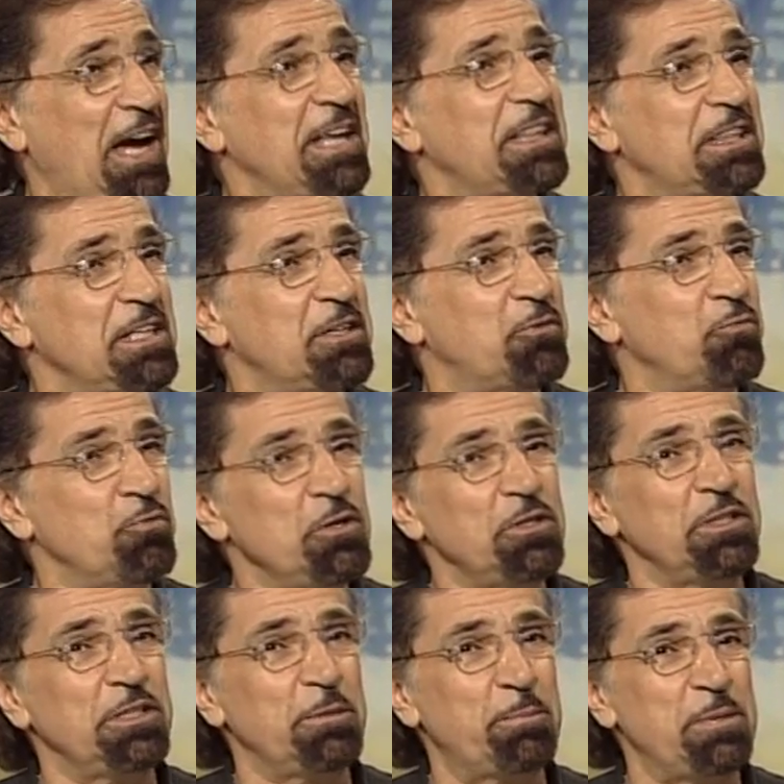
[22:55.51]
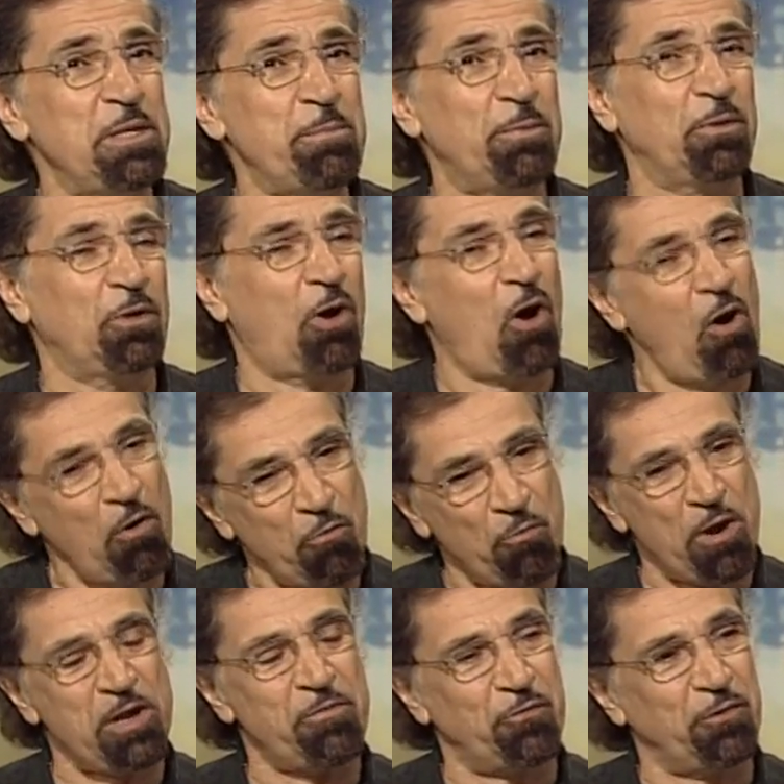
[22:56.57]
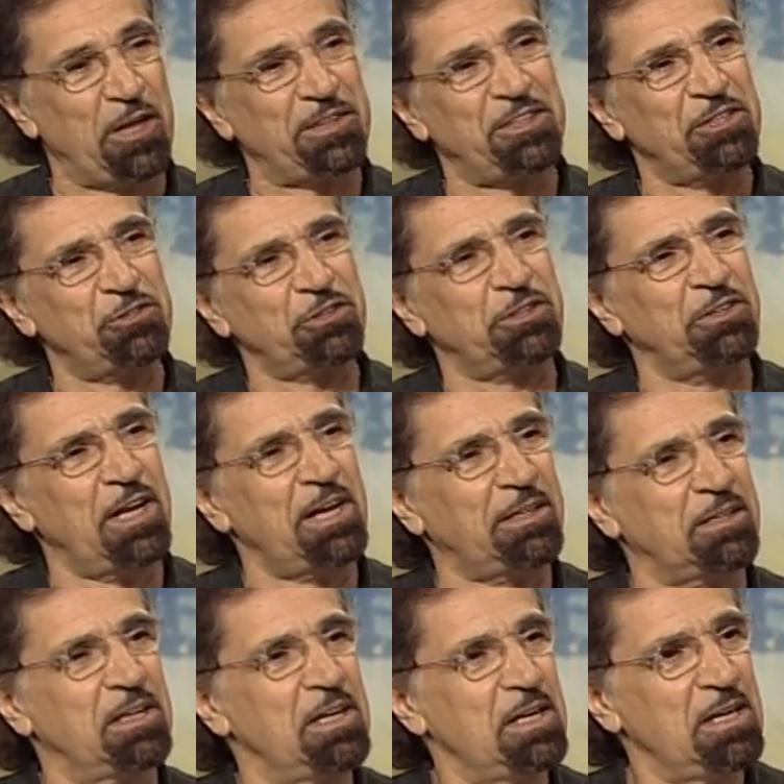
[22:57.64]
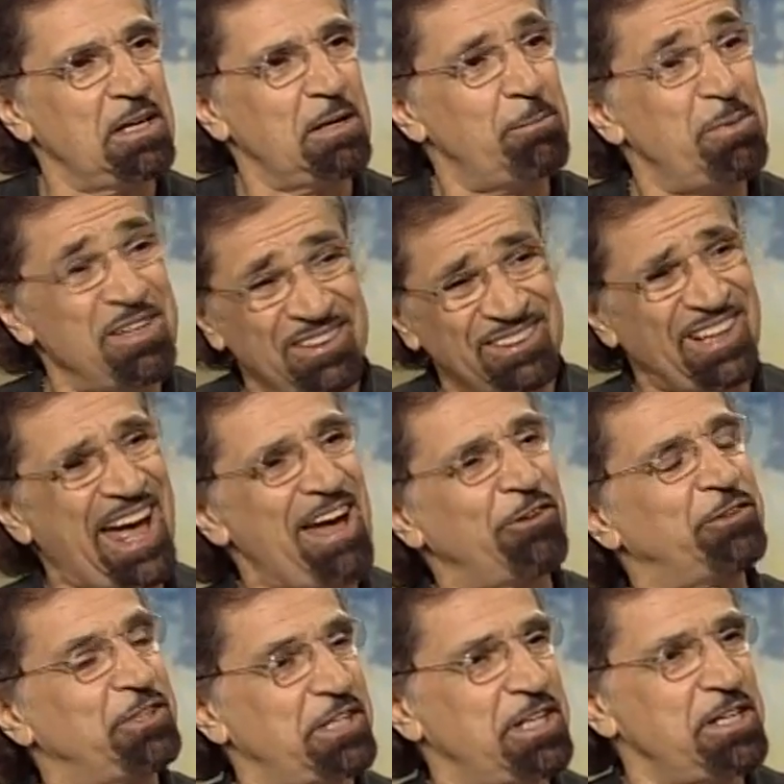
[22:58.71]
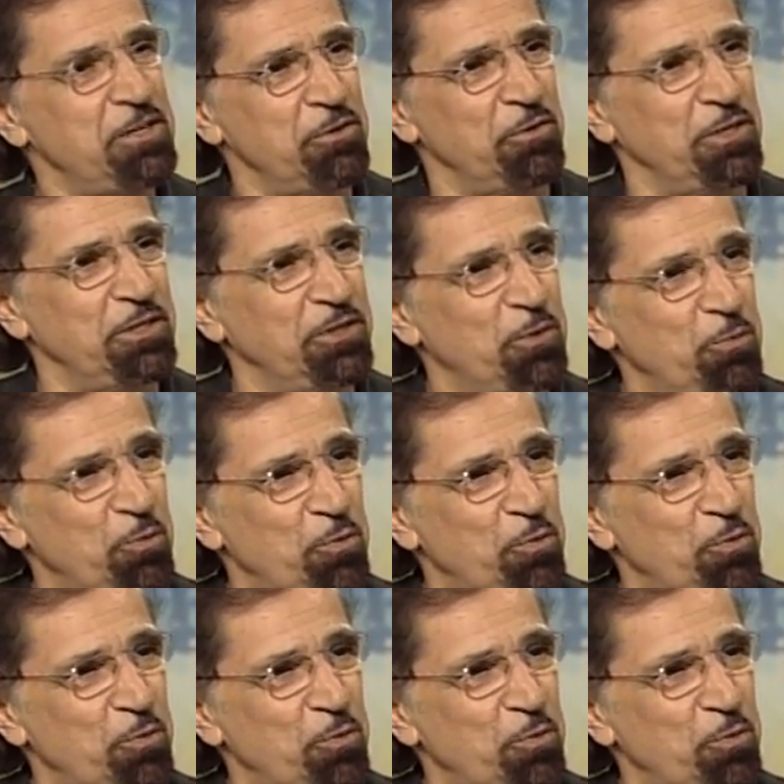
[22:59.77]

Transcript: I think really the people are ready for that. They're just not being allowed to hear it. You know,